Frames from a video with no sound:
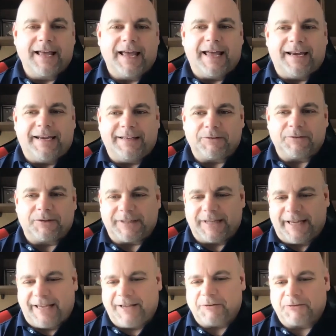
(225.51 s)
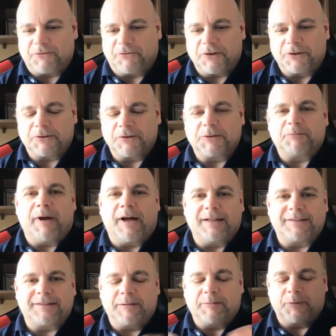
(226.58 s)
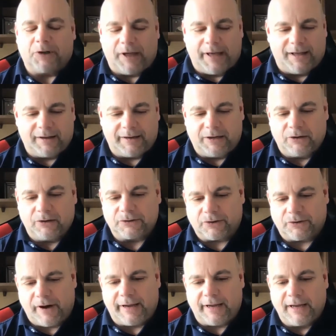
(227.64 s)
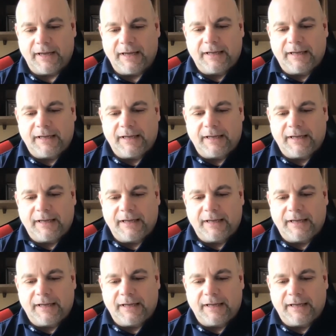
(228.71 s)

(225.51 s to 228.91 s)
And he was like, his first response, typical Alan, he goes, great.